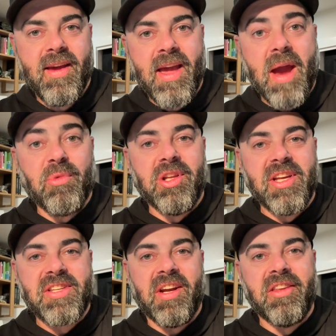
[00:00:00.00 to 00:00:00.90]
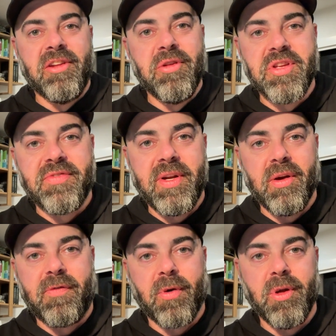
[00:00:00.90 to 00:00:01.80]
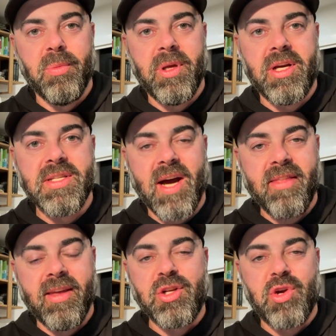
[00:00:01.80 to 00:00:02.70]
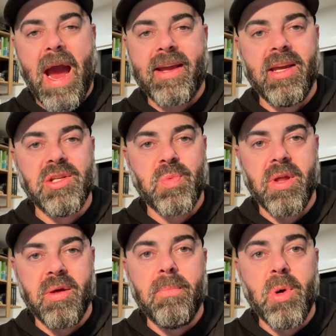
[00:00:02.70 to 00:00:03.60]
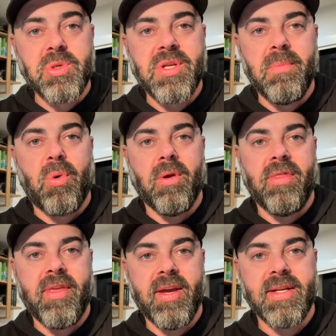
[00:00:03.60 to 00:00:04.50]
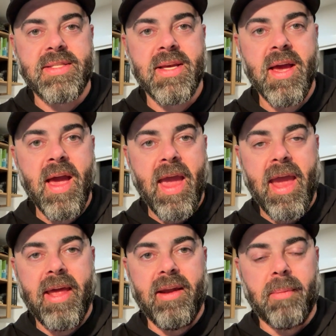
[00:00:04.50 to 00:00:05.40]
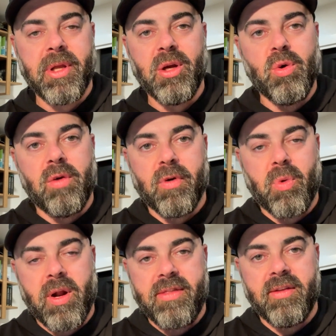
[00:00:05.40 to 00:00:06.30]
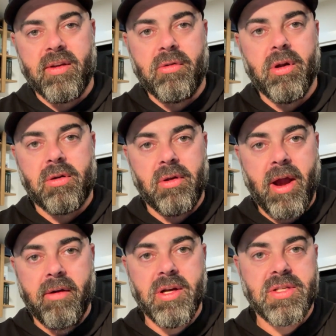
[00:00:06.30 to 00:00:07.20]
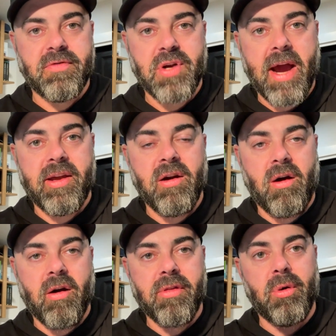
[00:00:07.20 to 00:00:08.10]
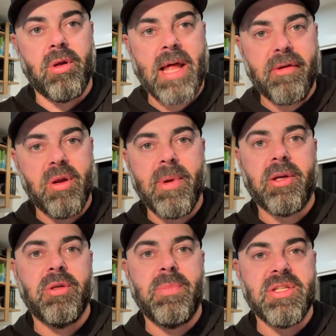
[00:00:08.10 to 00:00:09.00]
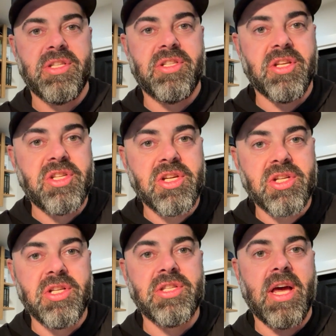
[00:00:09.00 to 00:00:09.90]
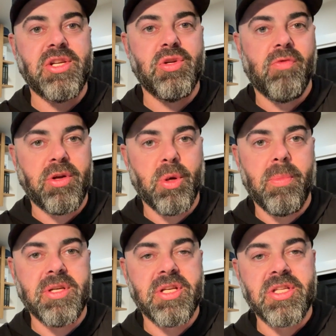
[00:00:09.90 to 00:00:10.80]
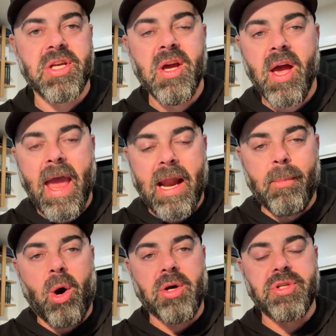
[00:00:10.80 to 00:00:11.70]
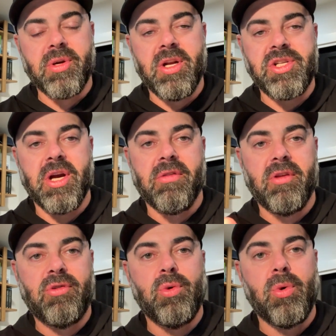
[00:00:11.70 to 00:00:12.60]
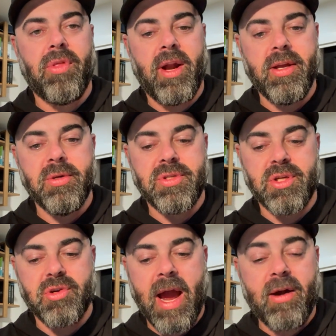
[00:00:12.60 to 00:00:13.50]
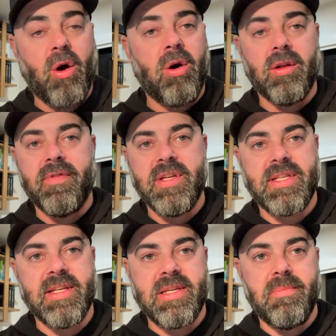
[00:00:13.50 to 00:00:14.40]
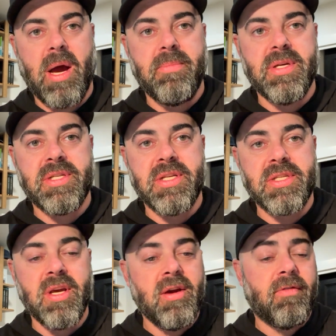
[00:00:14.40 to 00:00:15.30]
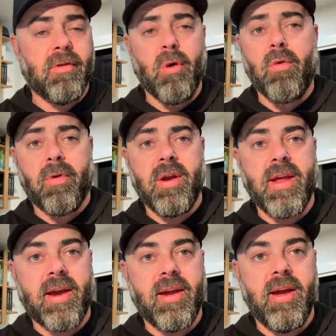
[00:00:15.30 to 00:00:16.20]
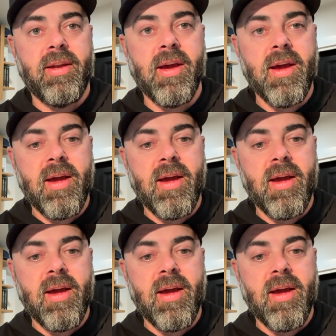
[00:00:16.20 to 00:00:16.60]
Hey, I'm really excited to do this video for you because I think tracking is one of the most important things. And I'm gonna go over what I think the critical areas of tracking are that will allow you to make good business decisions as you run your business. And I'm also gonna share the tool that I use to track all of these things in my business for over a decade.